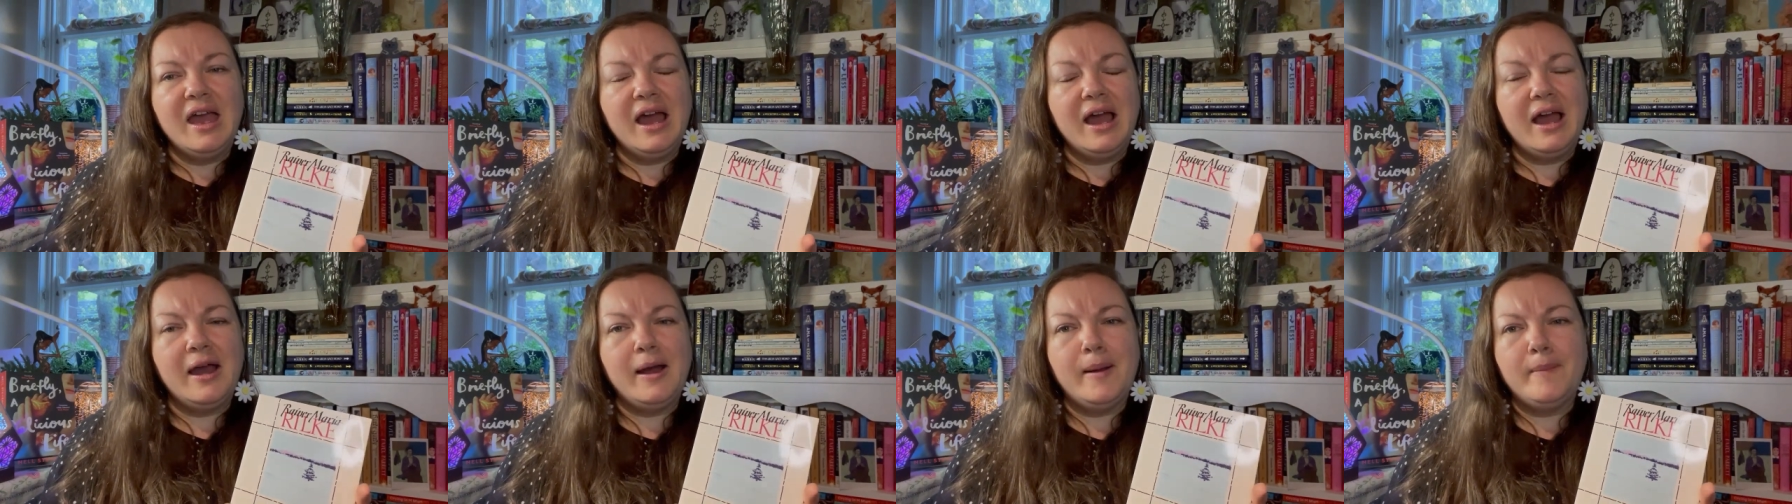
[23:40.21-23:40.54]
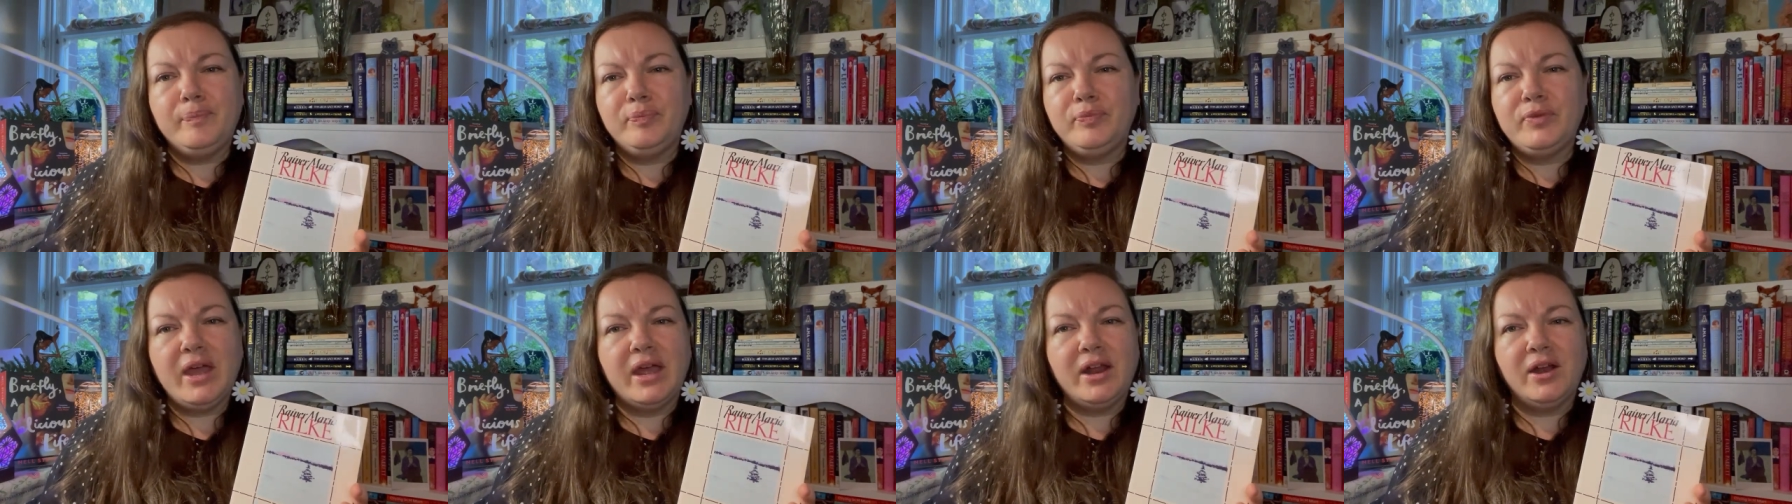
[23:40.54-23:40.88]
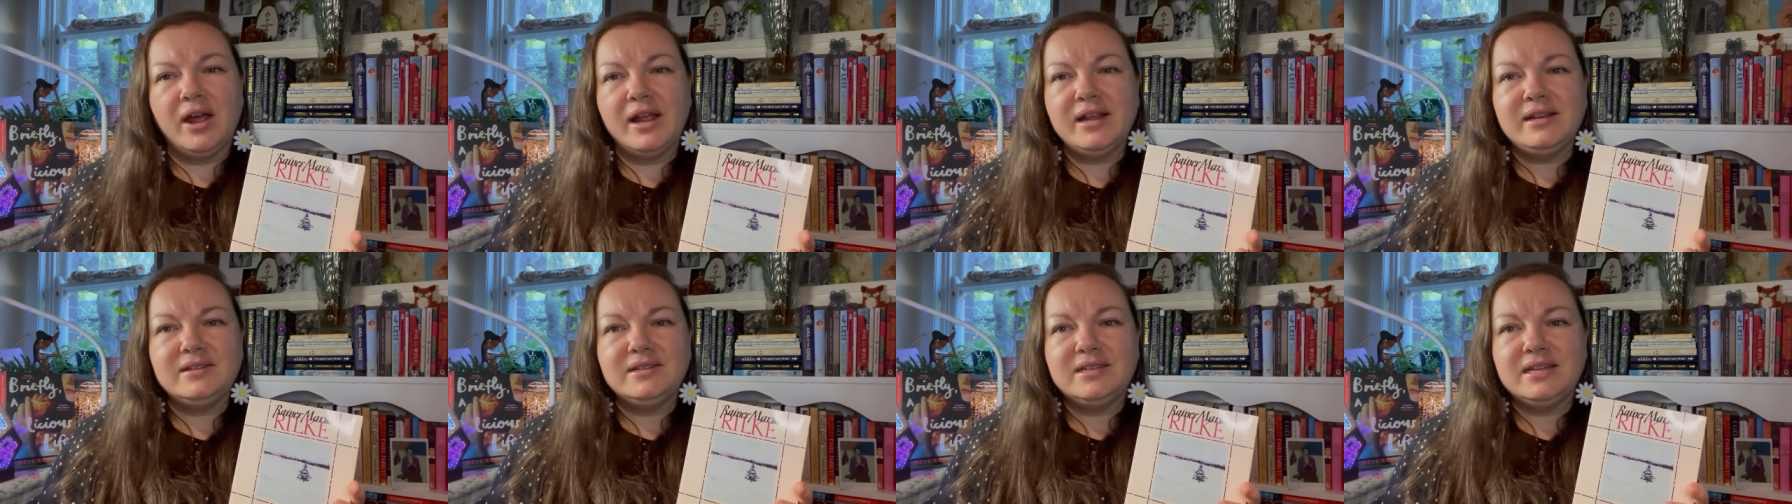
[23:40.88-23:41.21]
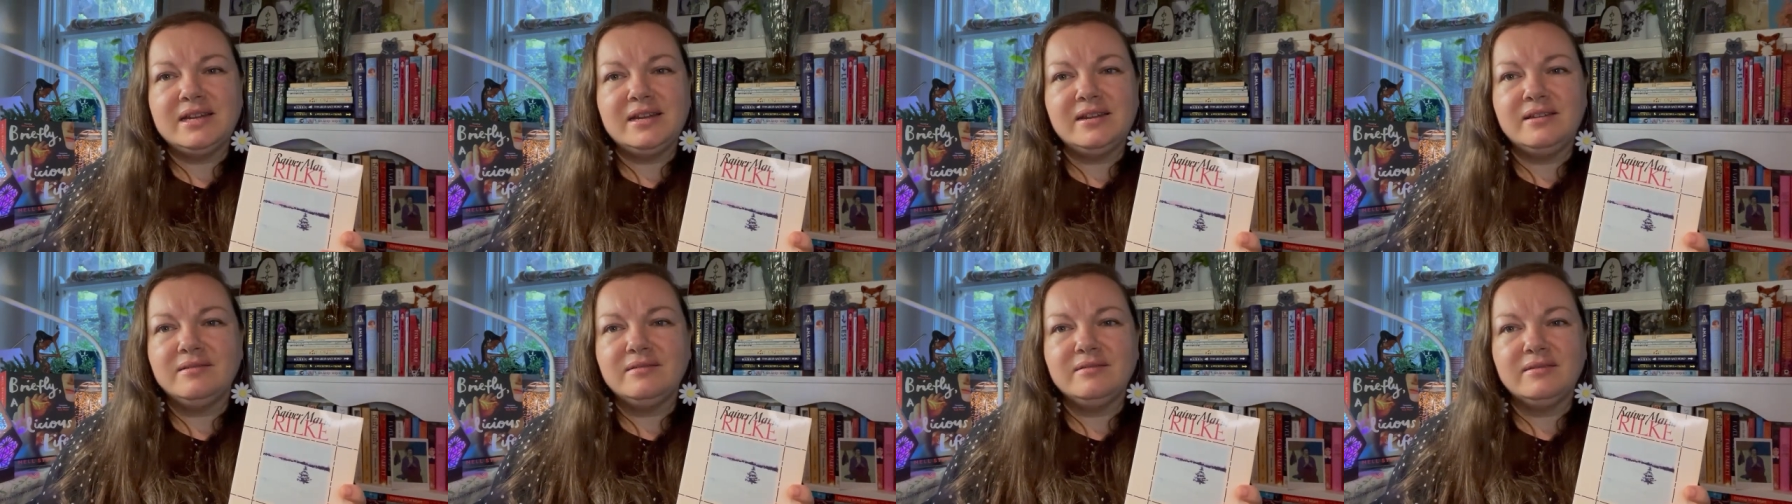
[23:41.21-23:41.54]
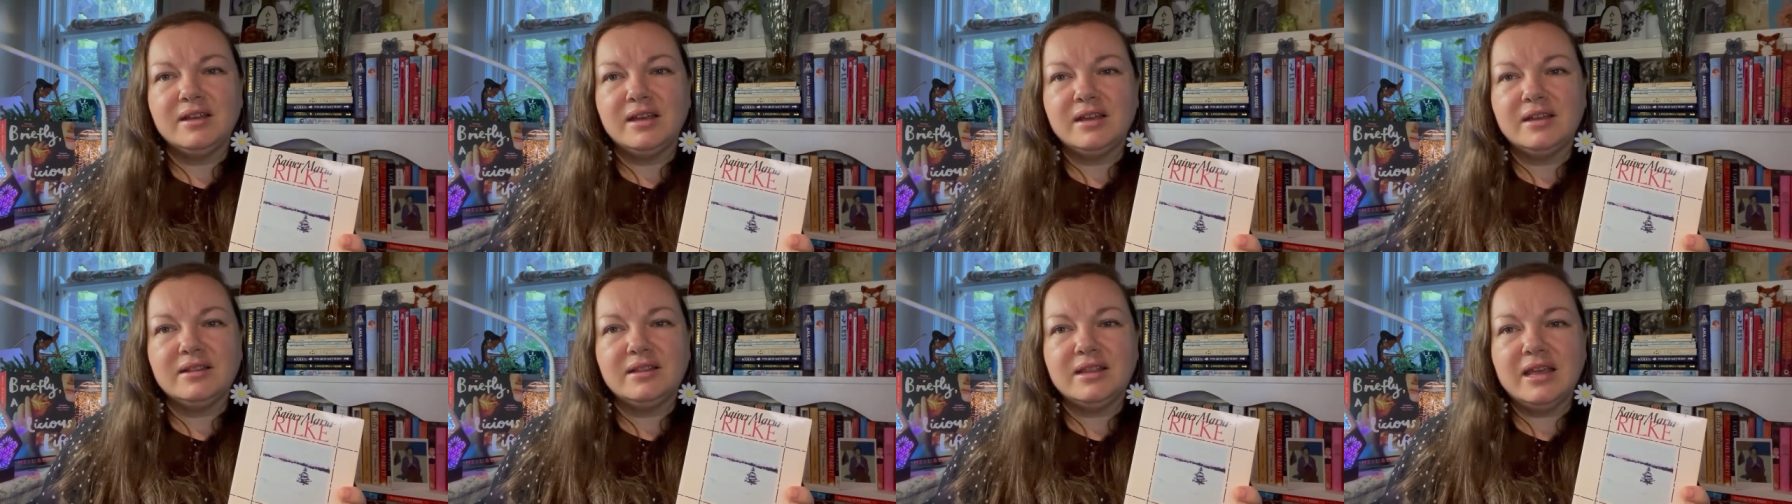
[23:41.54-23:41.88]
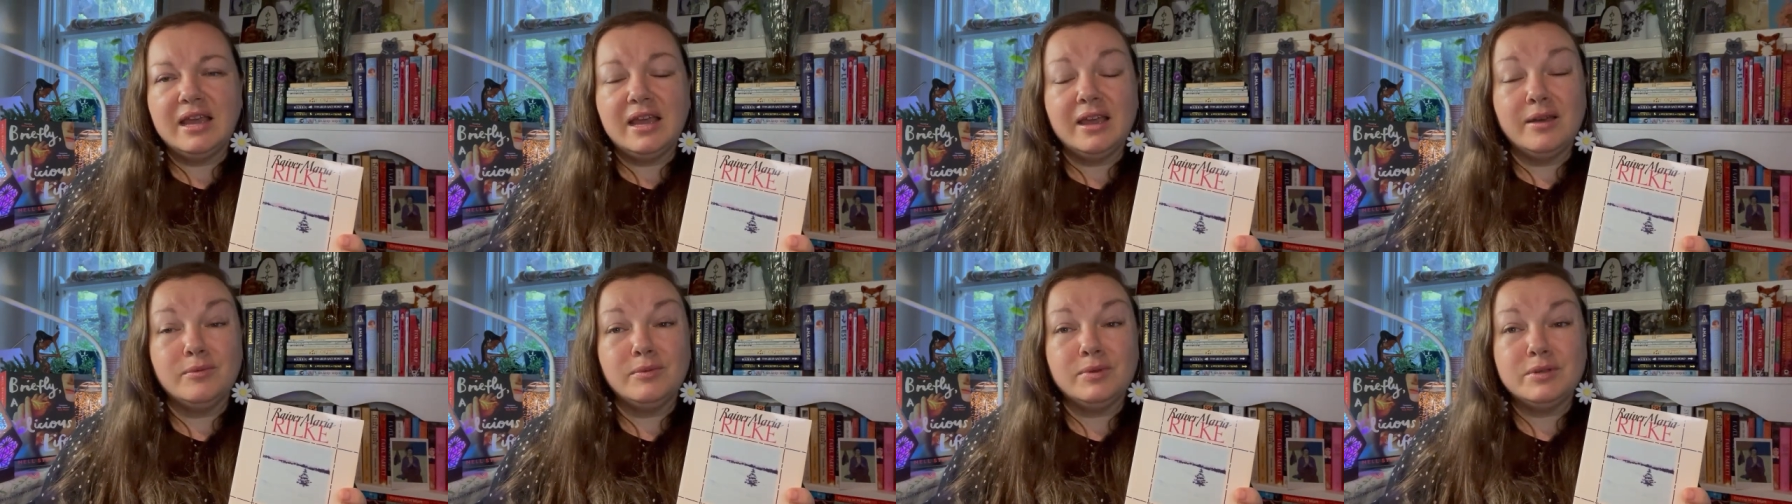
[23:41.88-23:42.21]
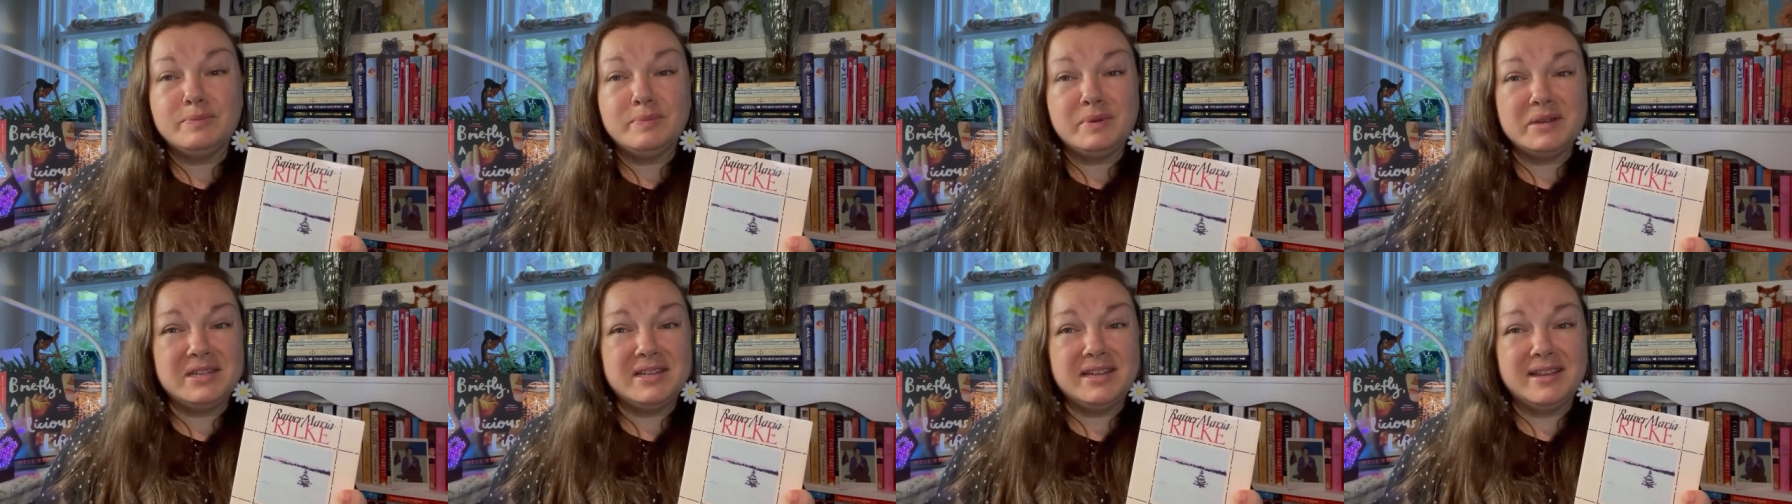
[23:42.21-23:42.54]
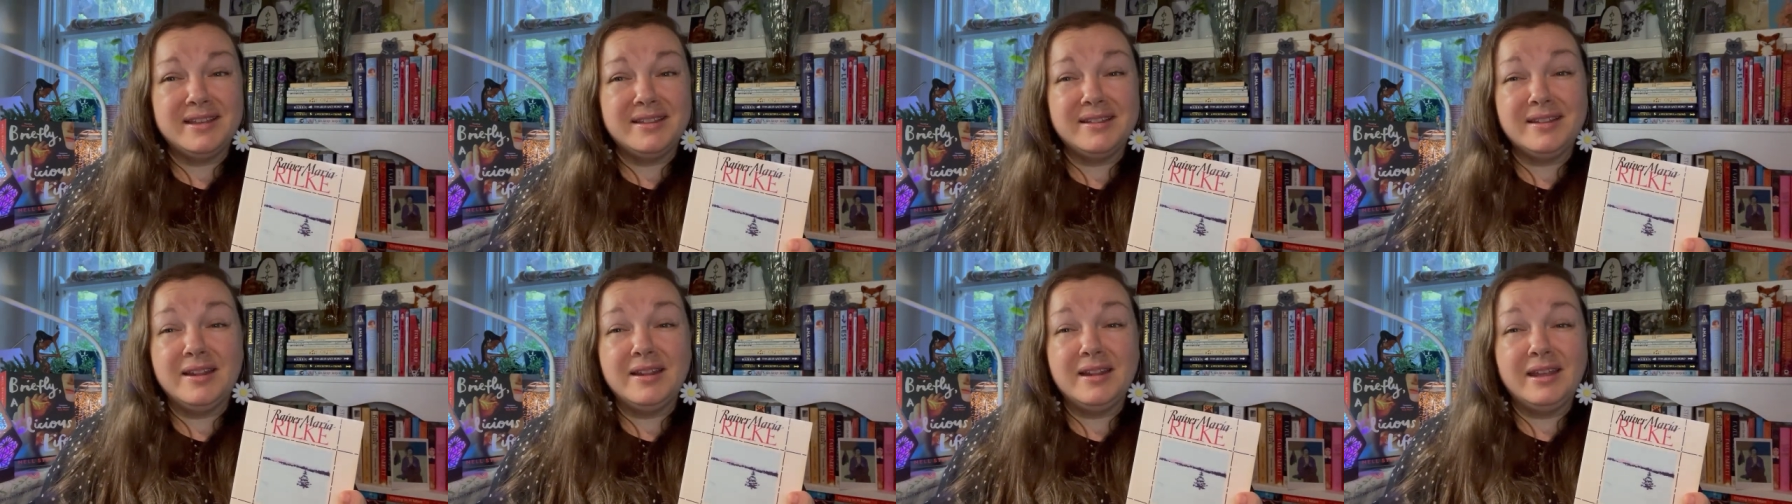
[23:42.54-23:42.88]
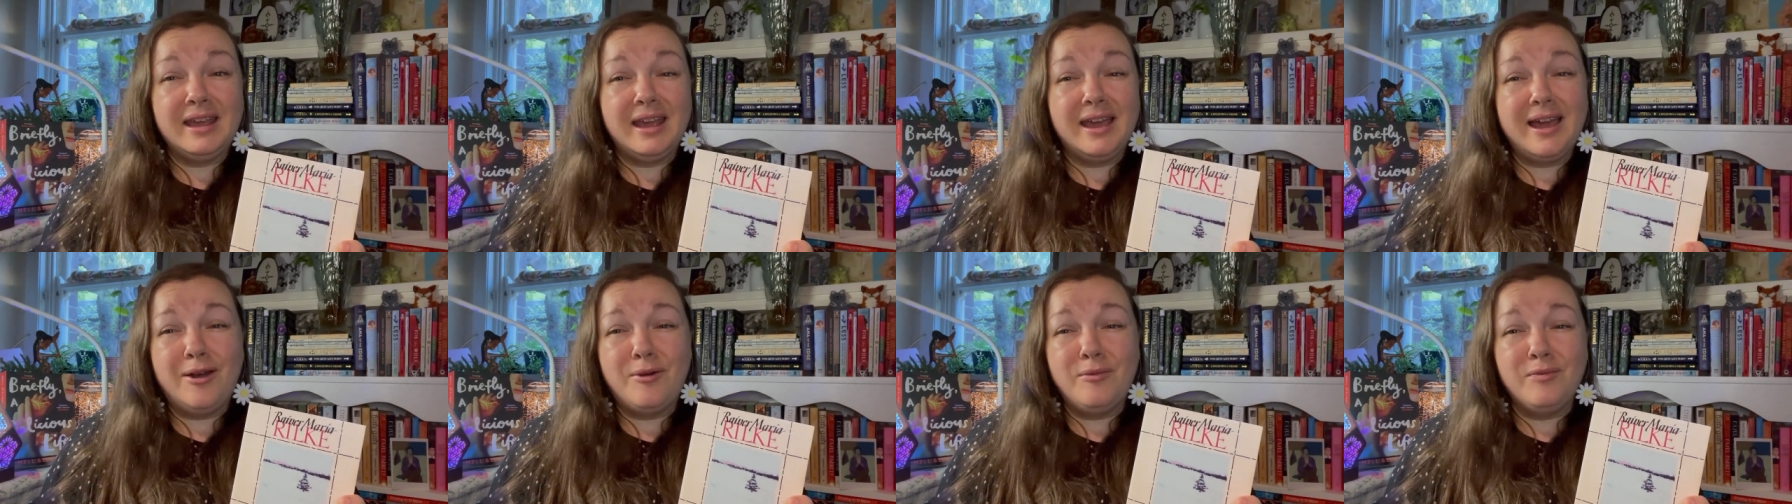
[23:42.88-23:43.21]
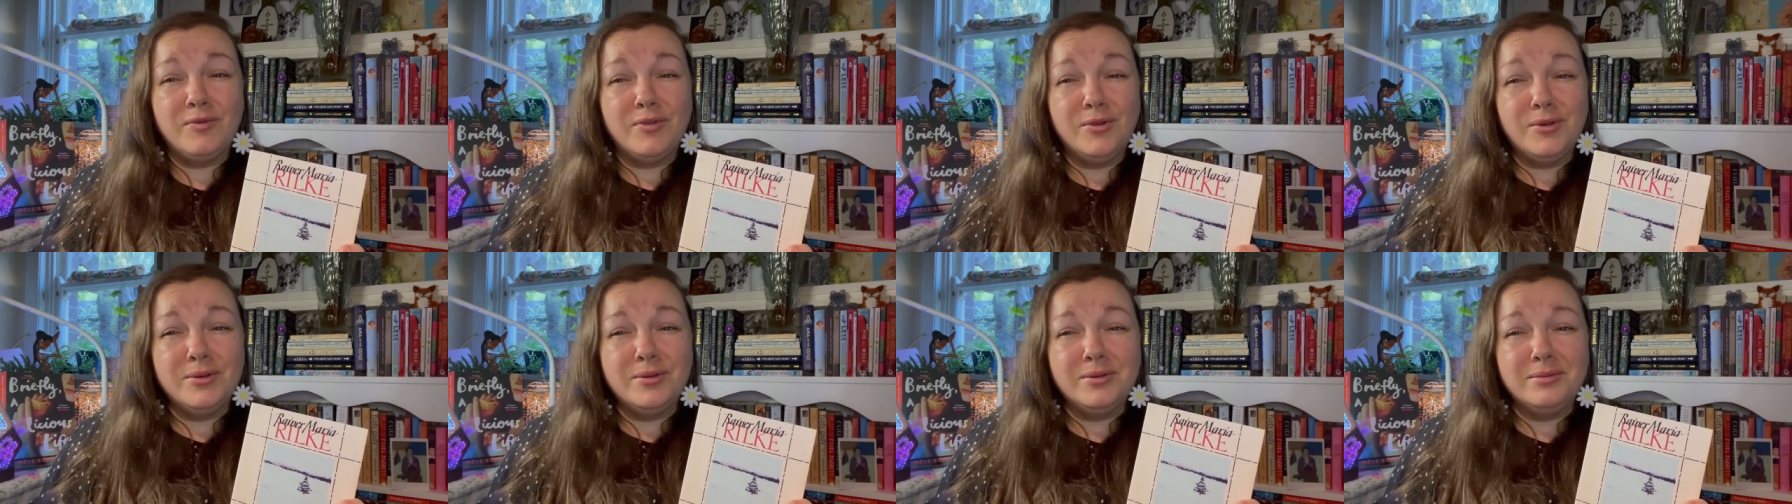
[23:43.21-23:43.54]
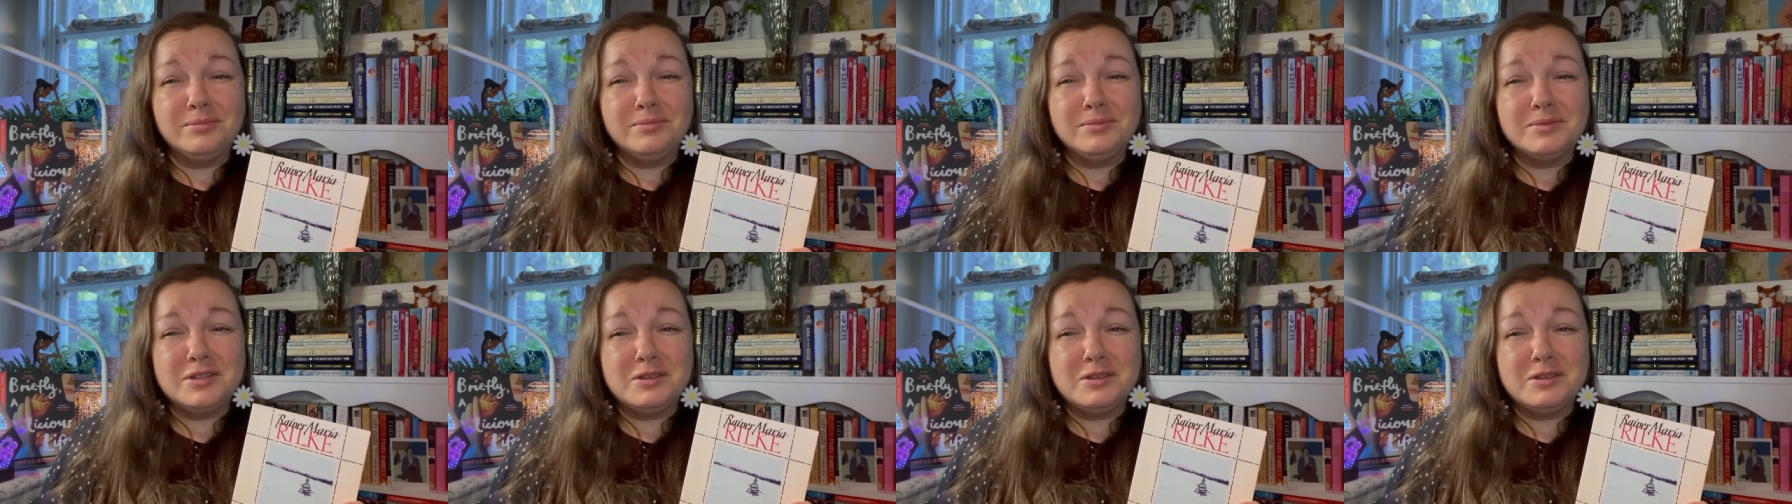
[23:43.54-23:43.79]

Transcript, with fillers: Um, and I didn't think it was particularly helpful,